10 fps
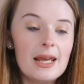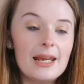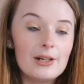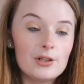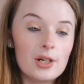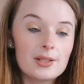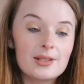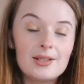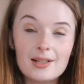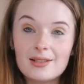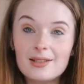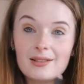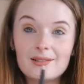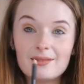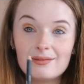It just doesn't
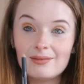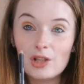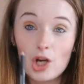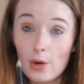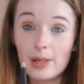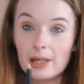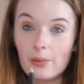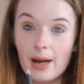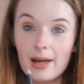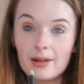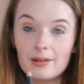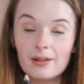go anywhere.